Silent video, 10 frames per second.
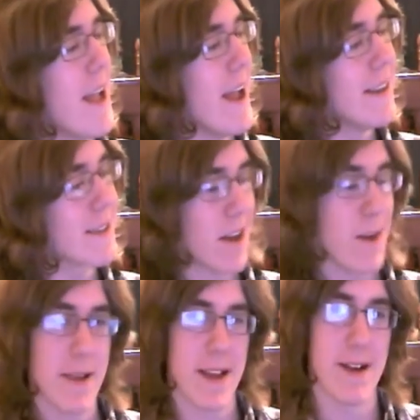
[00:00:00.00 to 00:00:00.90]
has
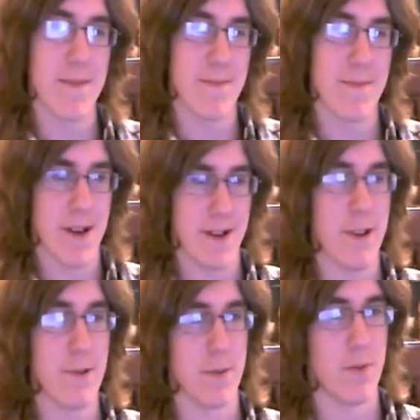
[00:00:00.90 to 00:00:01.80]
now become
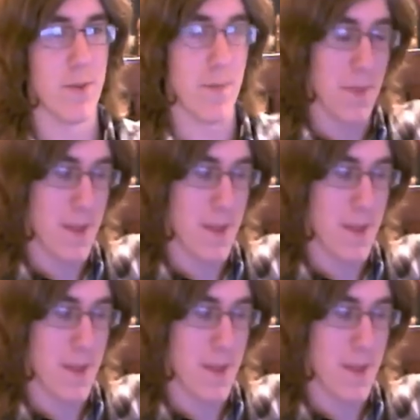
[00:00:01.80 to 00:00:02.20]
unusable.